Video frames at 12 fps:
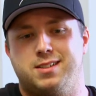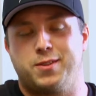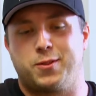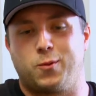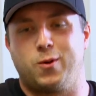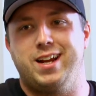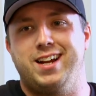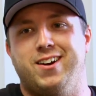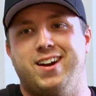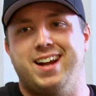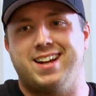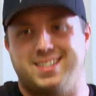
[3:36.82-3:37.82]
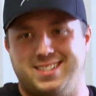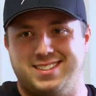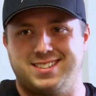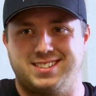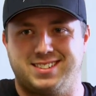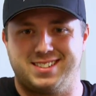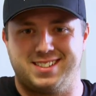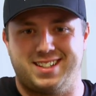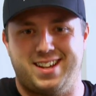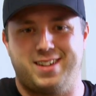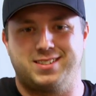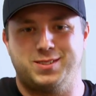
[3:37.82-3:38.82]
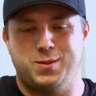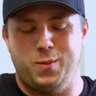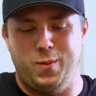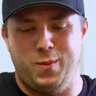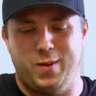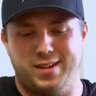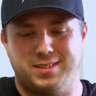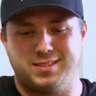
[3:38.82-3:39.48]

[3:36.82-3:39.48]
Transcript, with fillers: Three grand. Three grand. Whew. If you